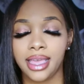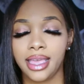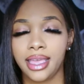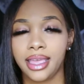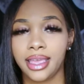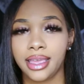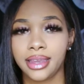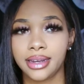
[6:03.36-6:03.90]

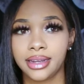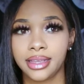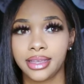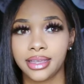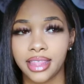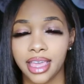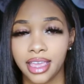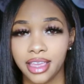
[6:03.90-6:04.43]

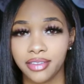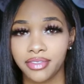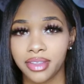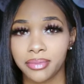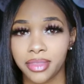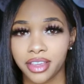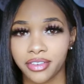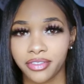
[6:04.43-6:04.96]
and they give
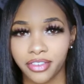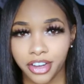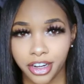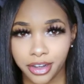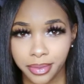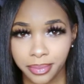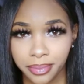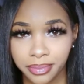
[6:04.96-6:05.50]
them their
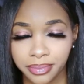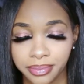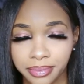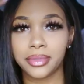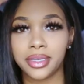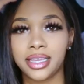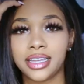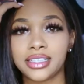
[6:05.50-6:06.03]
freedom,
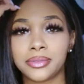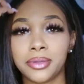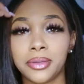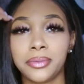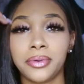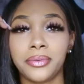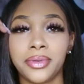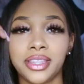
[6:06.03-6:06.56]
because
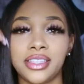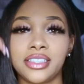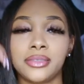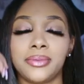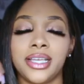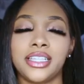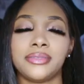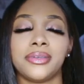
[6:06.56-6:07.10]
people with this
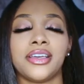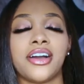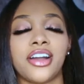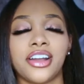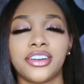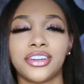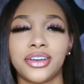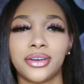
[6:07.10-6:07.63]
placement
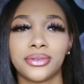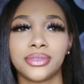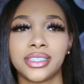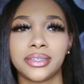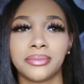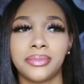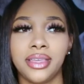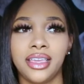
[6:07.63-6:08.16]
are known
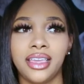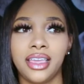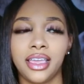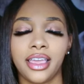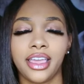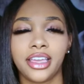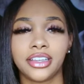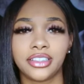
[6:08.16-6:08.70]
to
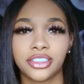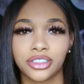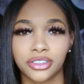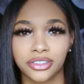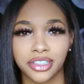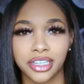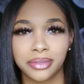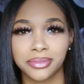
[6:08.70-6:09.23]
be
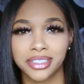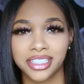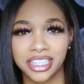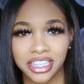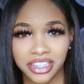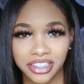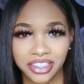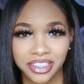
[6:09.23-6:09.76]
extreme
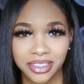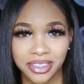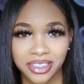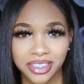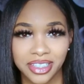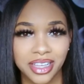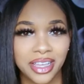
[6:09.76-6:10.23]
cheaters.